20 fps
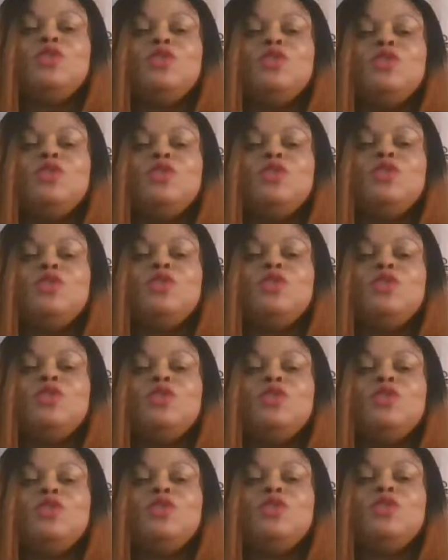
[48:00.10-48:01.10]
asking me if I'm
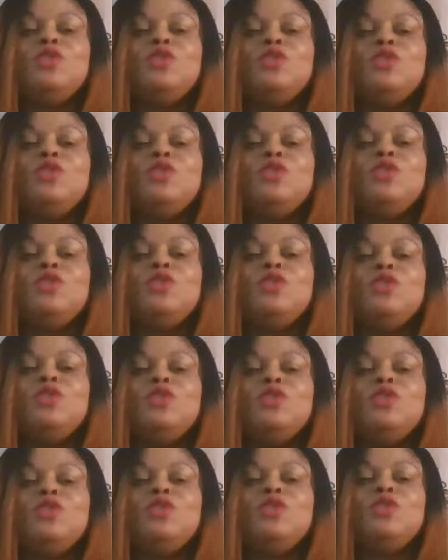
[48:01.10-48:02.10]
going home. No, I'm not going
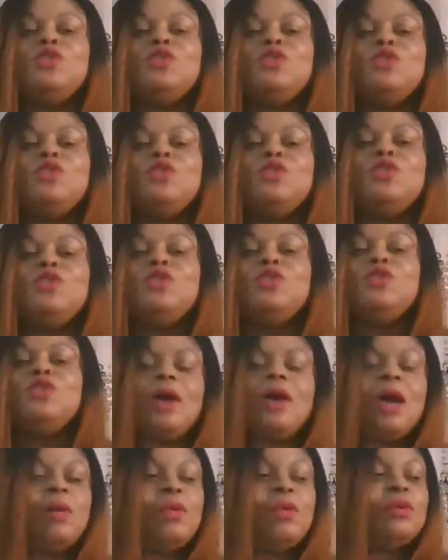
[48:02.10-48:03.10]
home.
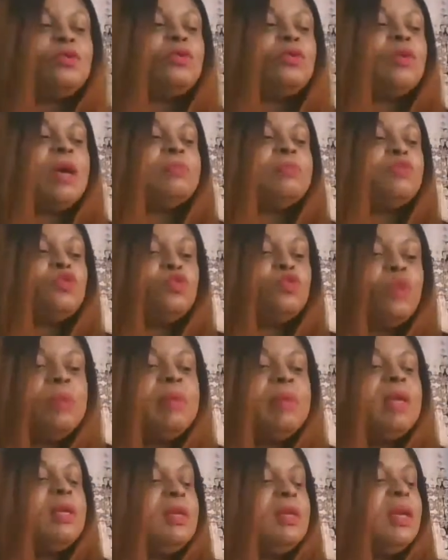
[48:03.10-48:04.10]
I'm
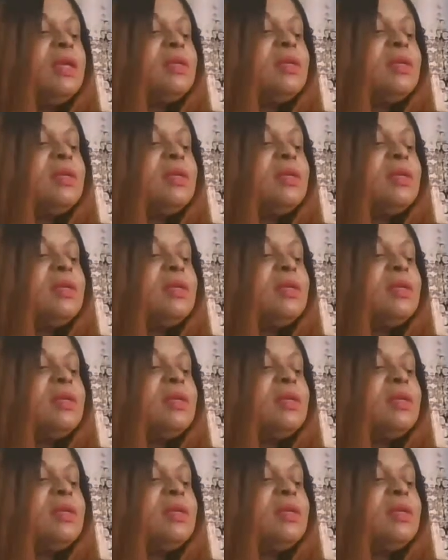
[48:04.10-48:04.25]
swimming.